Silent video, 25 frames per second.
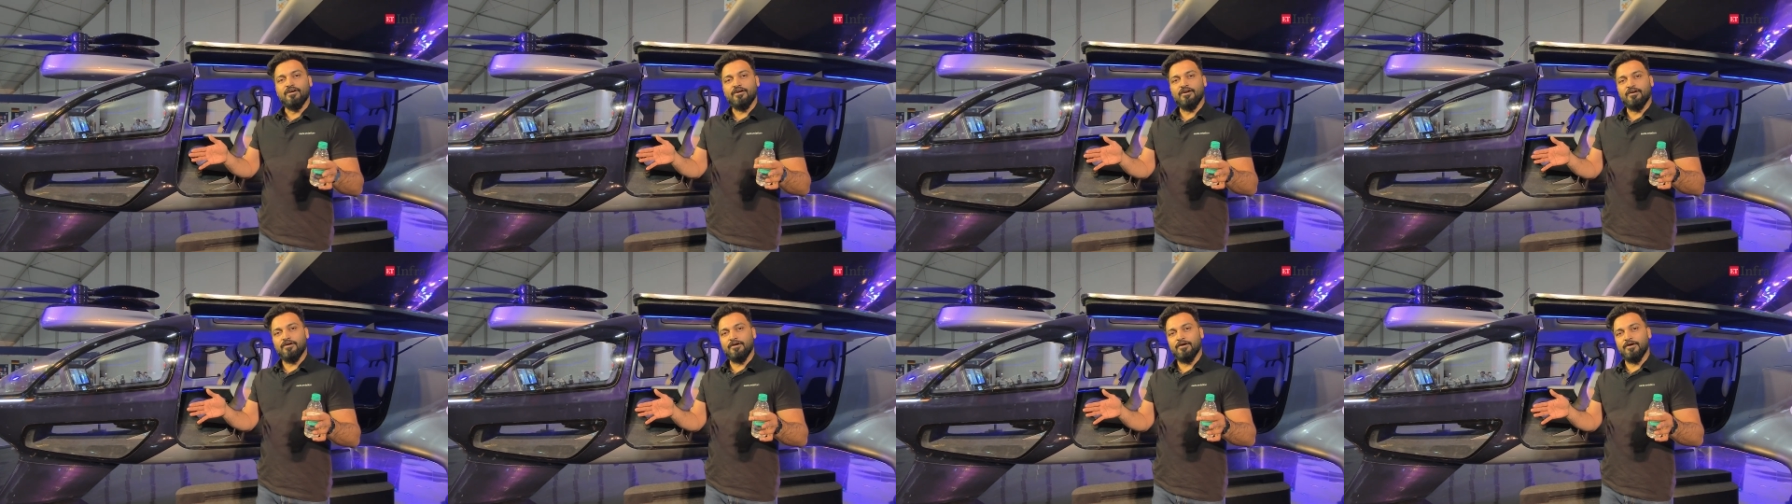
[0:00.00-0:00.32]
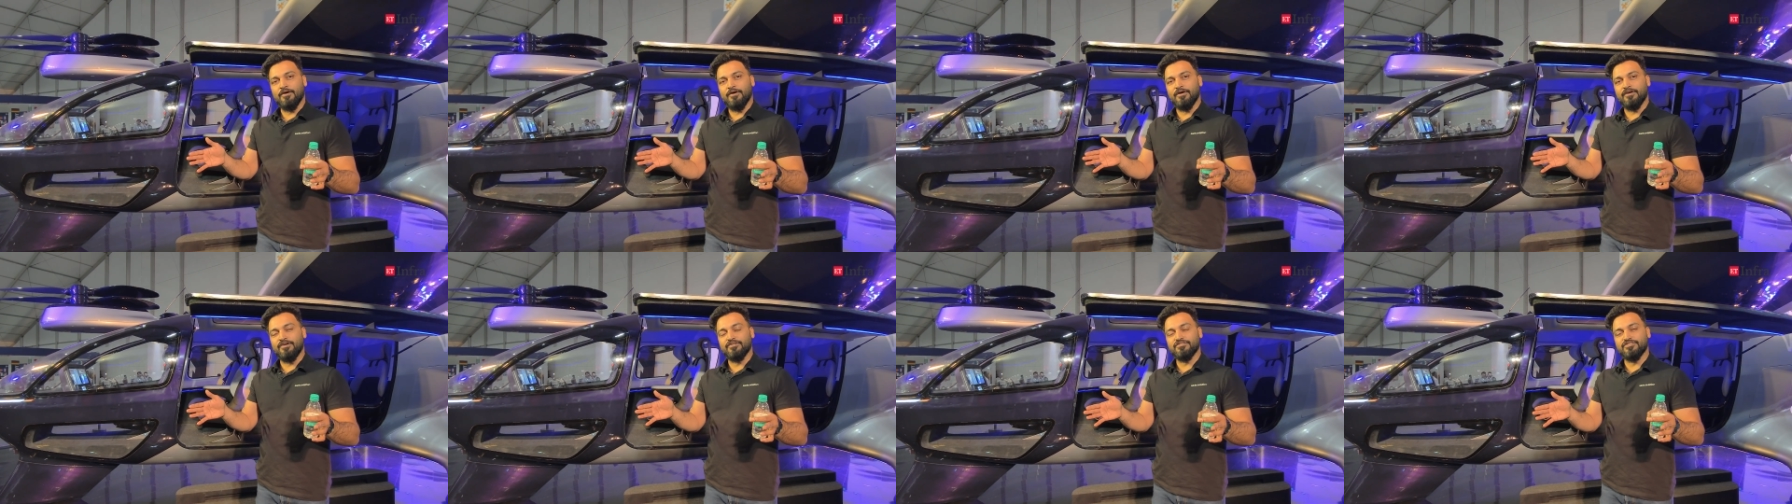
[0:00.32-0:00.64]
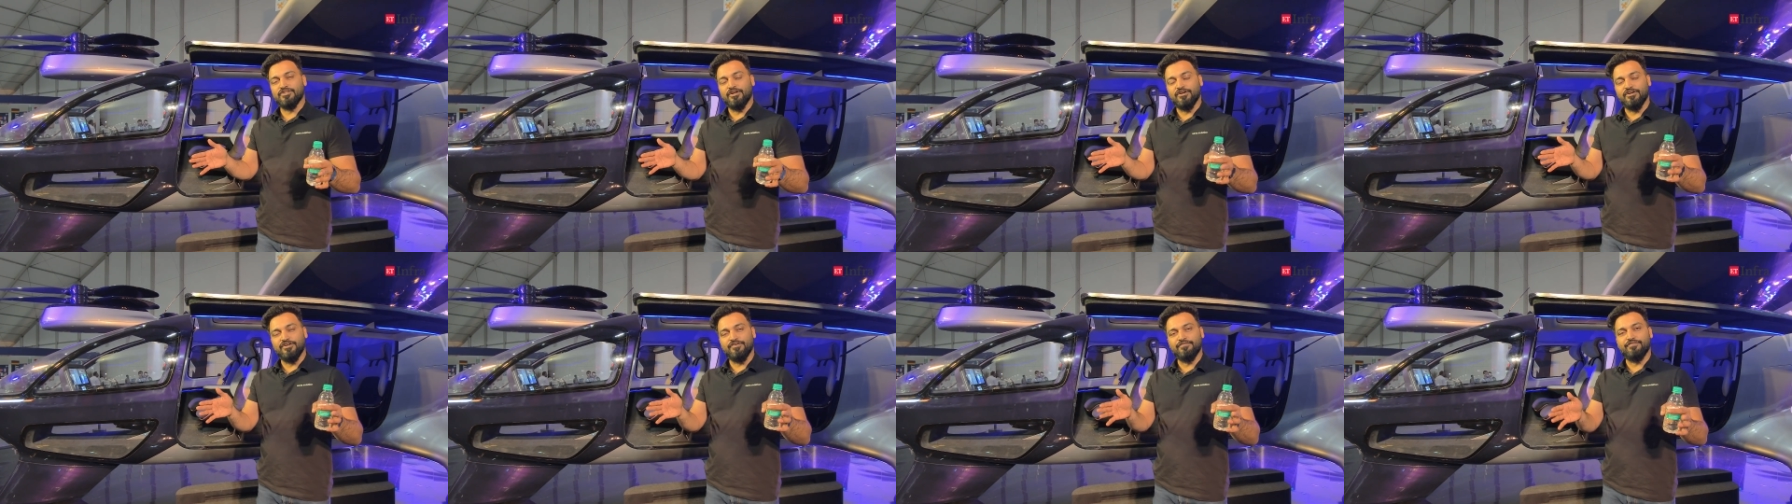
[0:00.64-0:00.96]
uh,
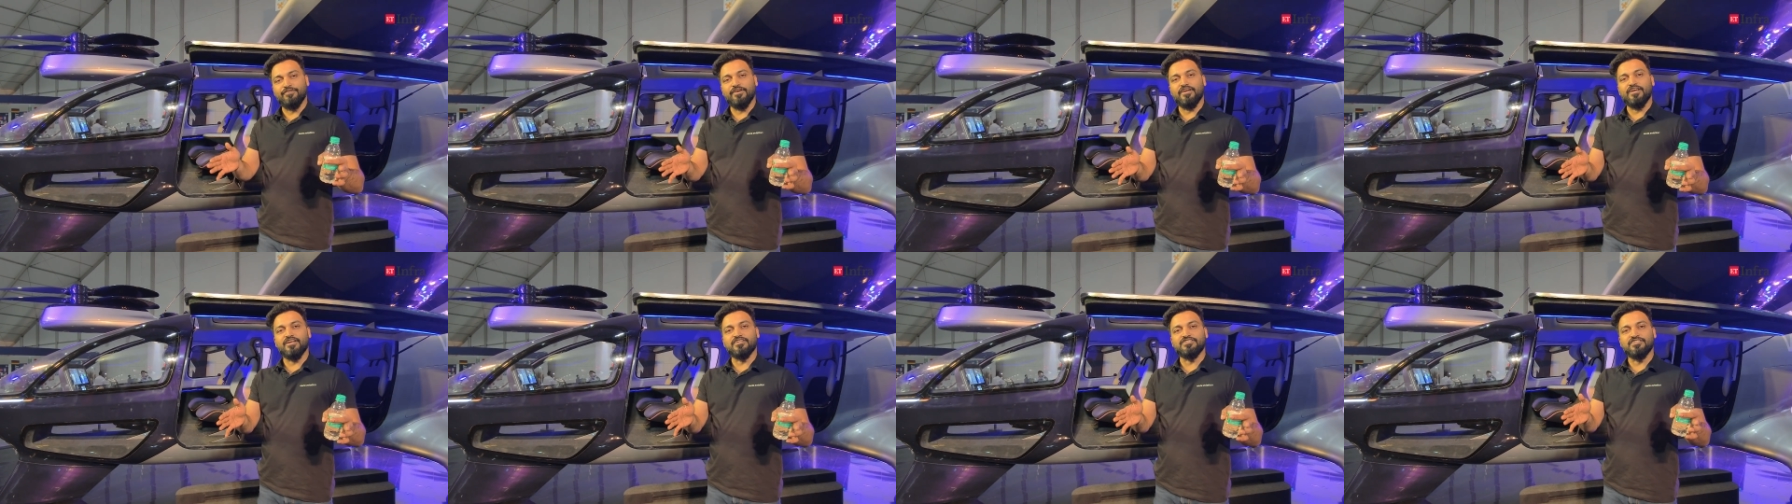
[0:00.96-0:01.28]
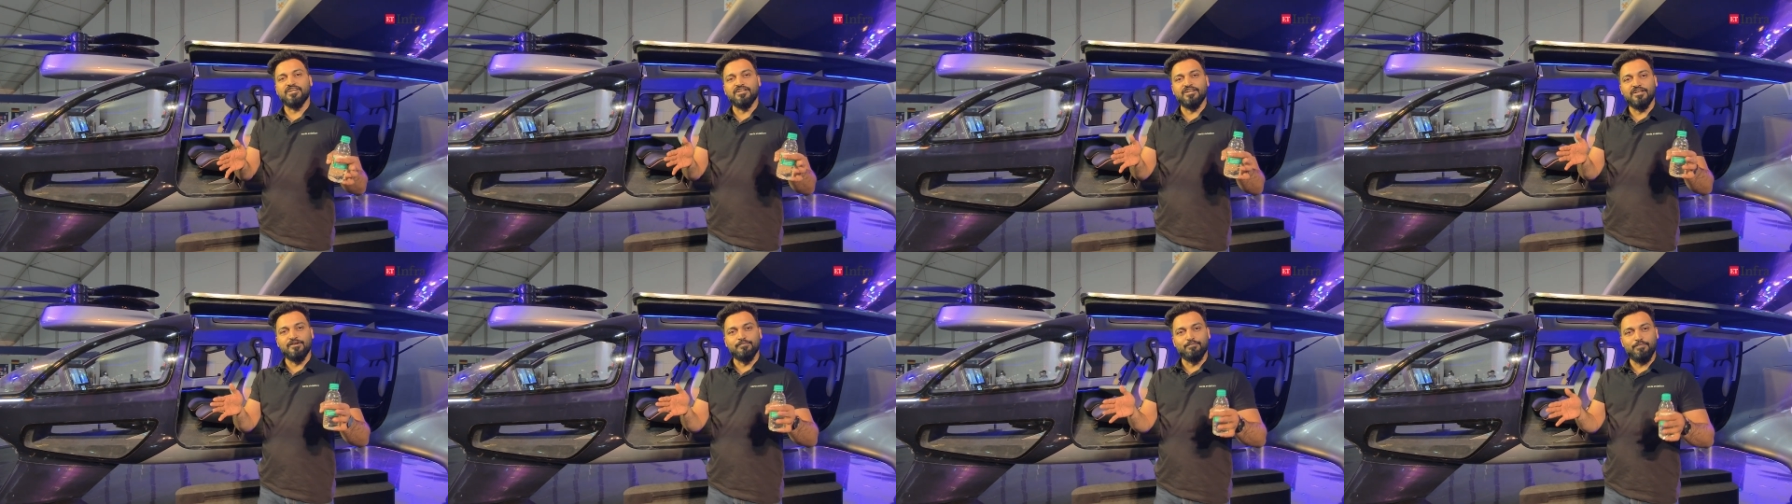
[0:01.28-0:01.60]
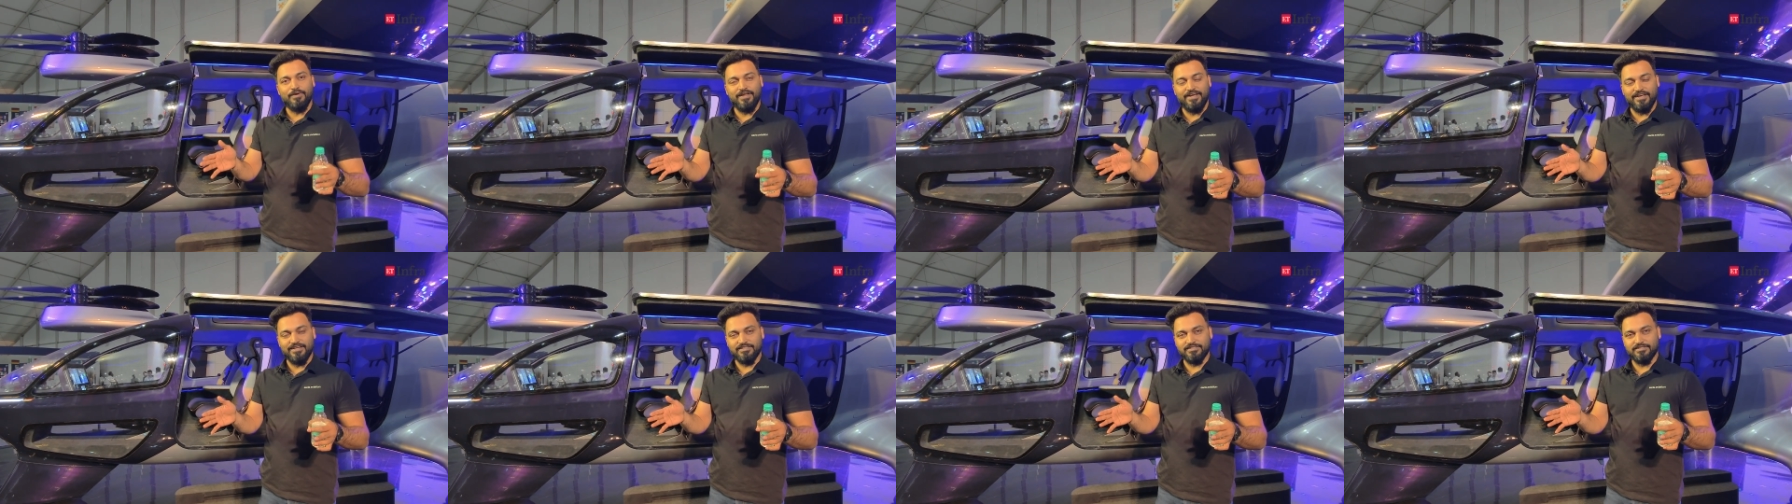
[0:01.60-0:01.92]
certification in
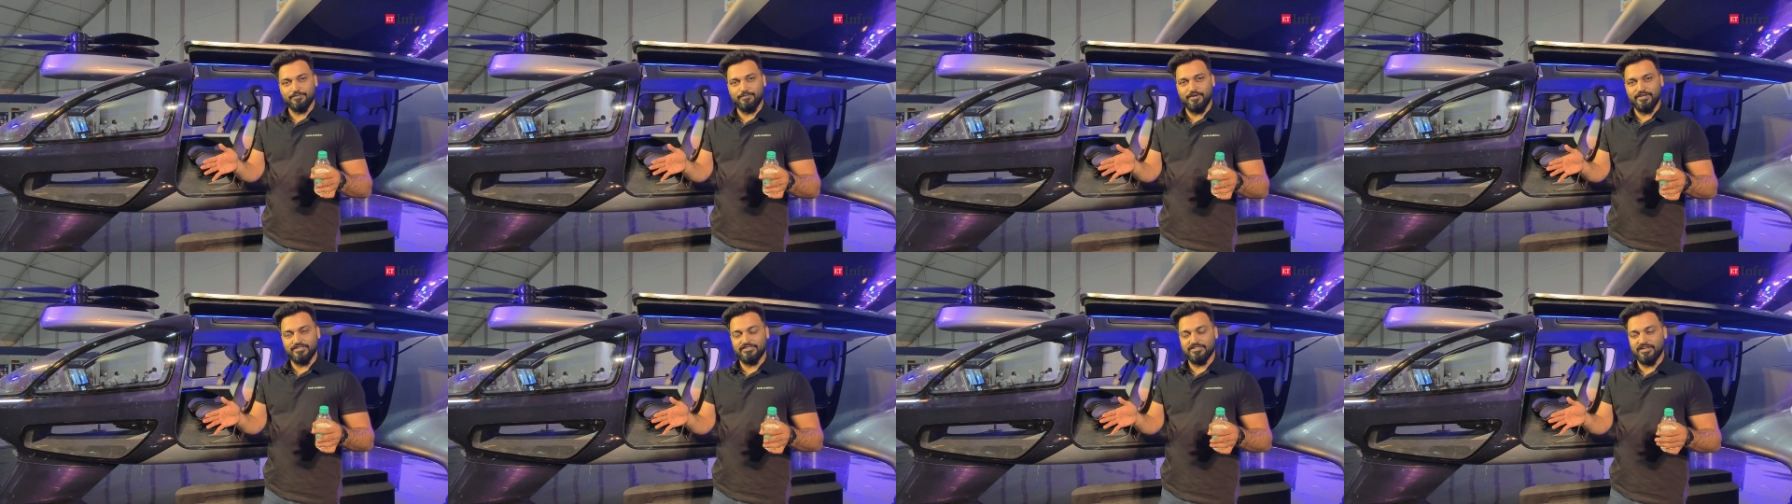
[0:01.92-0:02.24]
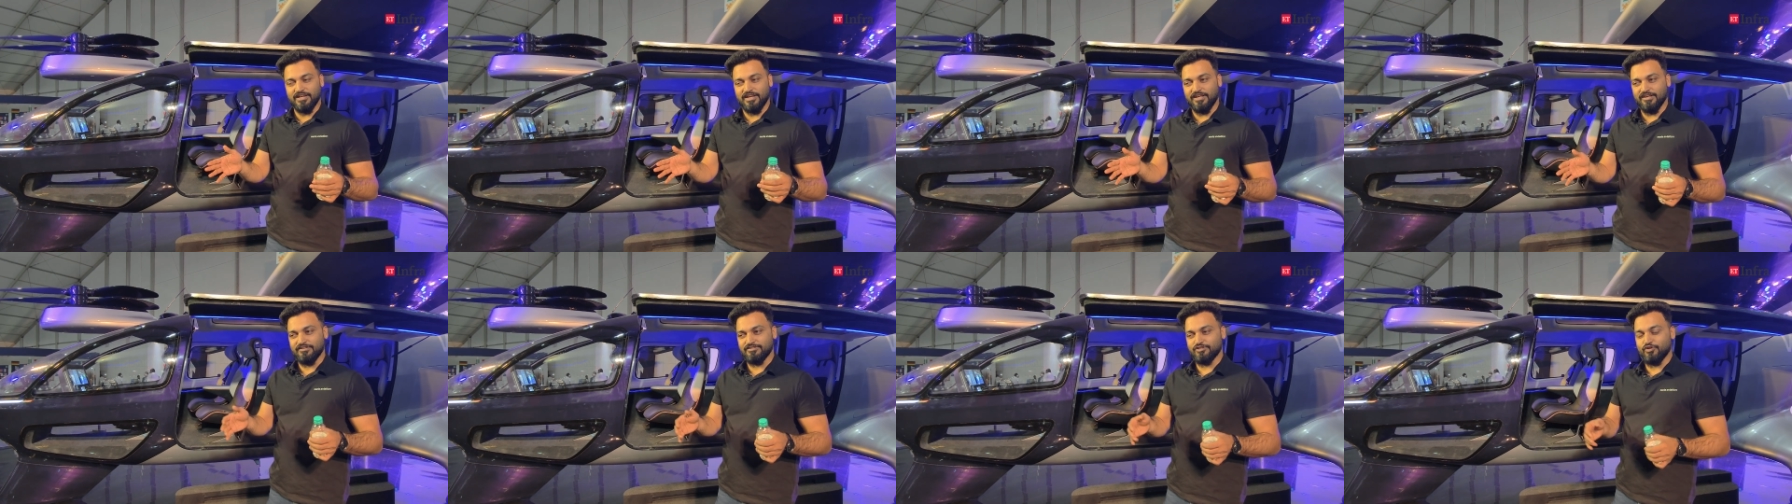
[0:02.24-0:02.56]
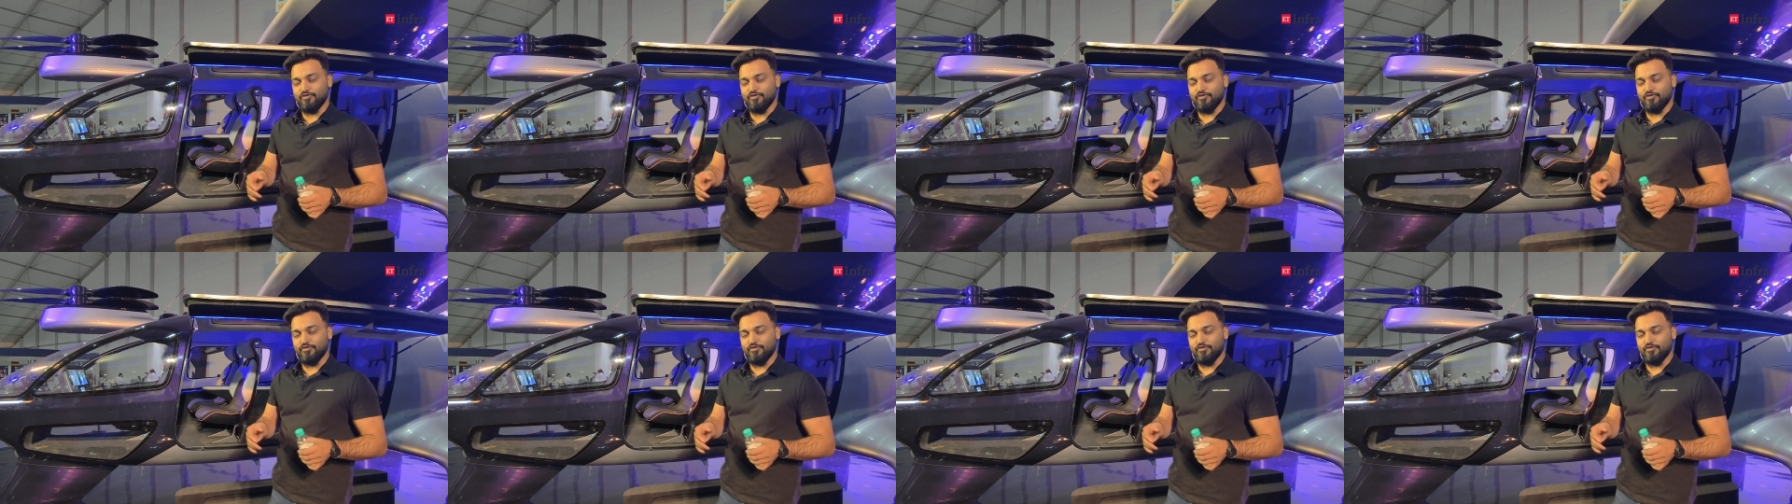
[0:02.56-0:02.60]
place basically.